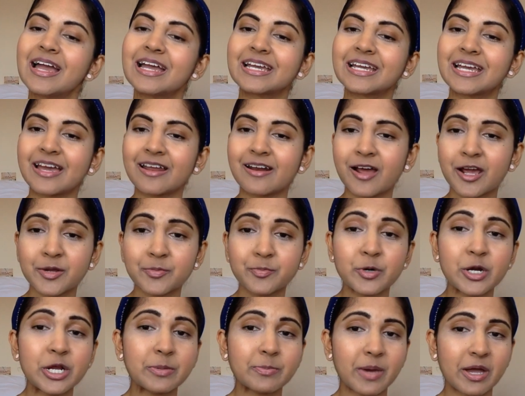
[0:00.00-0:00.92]
Can I
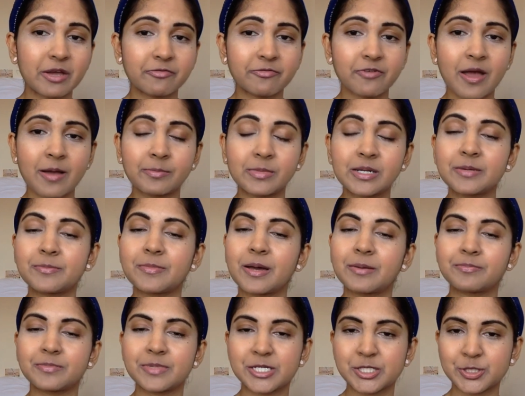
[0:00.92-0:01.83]
bring my family
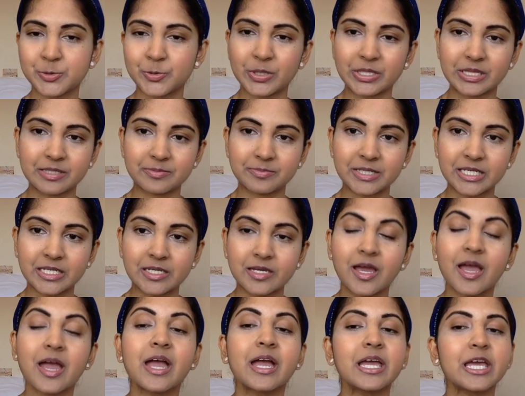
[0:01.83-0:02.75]
members with me?
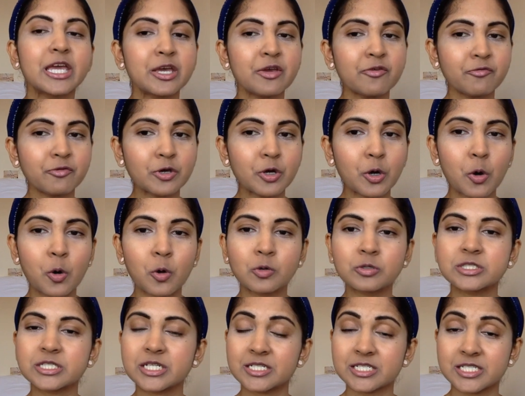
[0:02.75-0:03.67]
If you
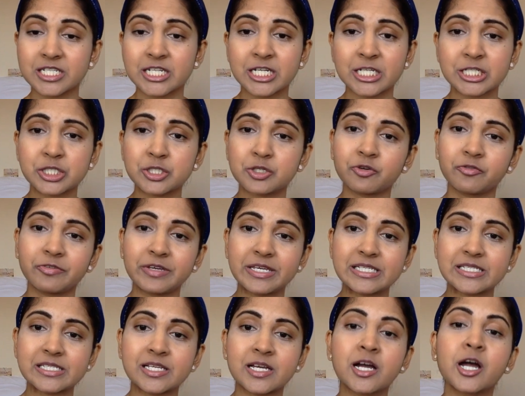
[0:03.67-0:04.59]
hold a Tier 2
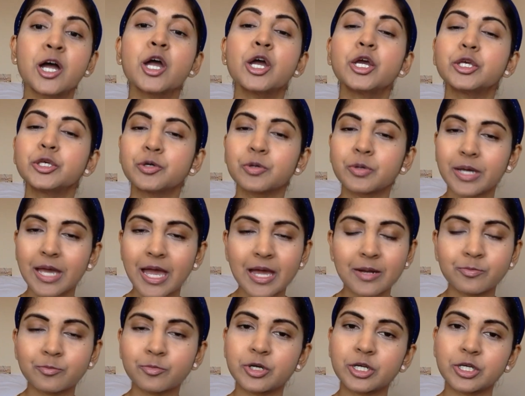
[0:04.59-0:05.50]
visa, you
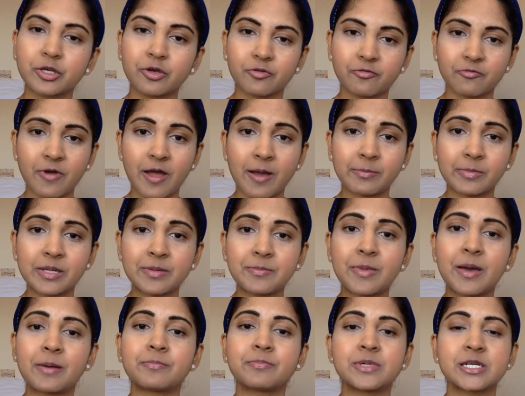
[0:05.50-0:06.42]
can bring your family
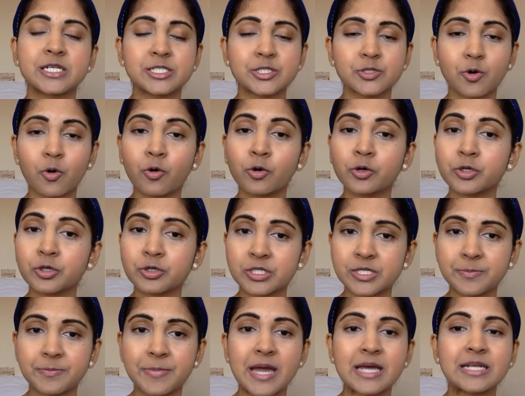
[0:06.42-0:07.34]
members or your
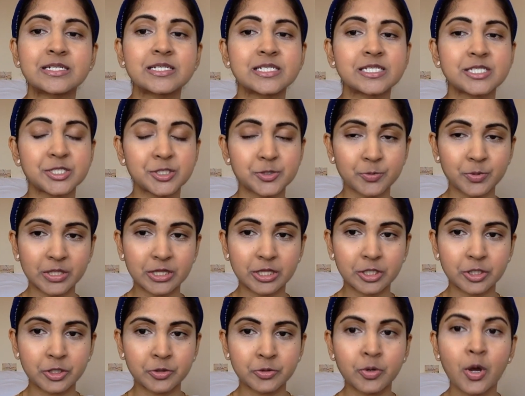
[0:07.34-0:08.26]
dependents with
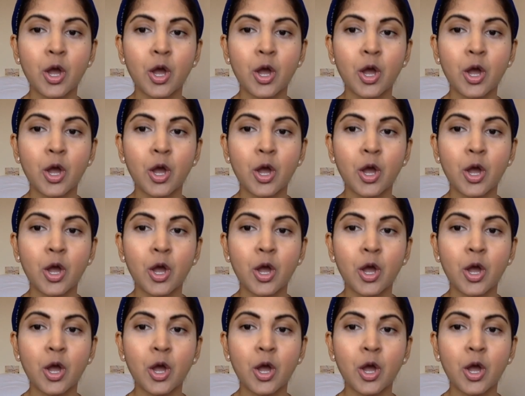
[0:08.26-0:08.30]
you.